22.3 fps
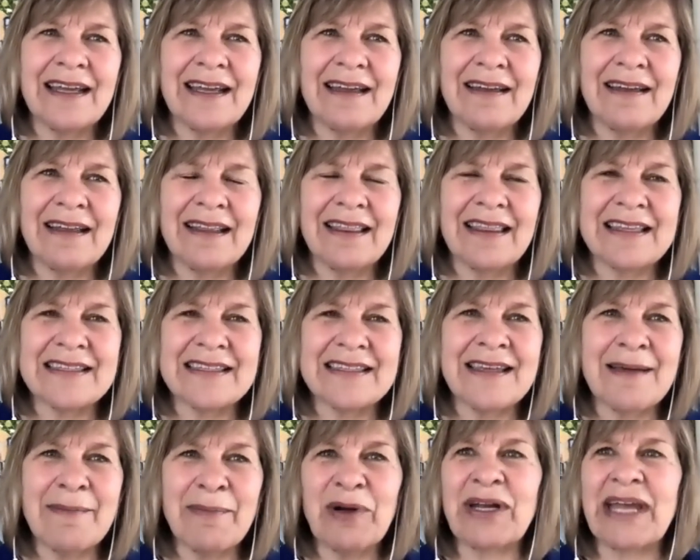the
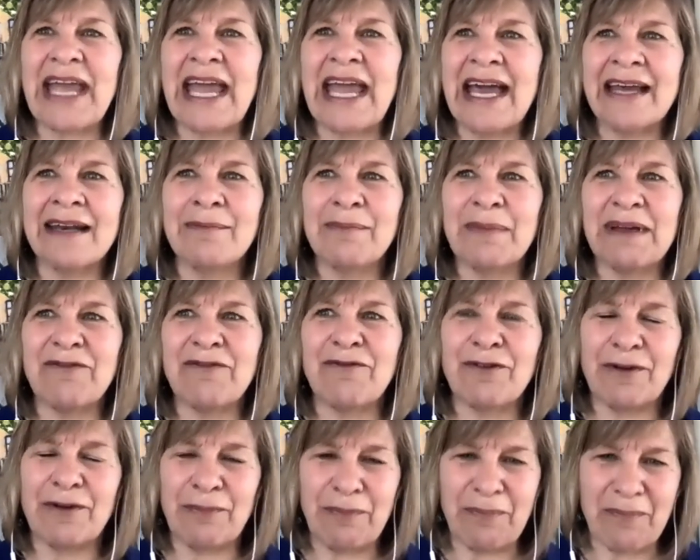summer academy
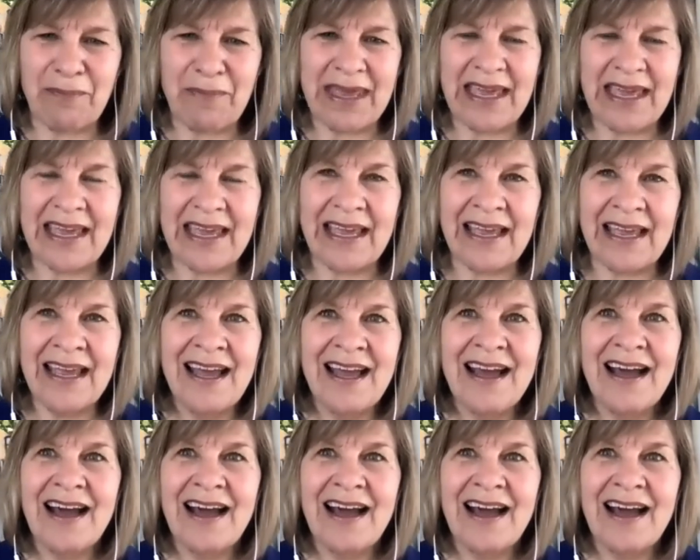for me,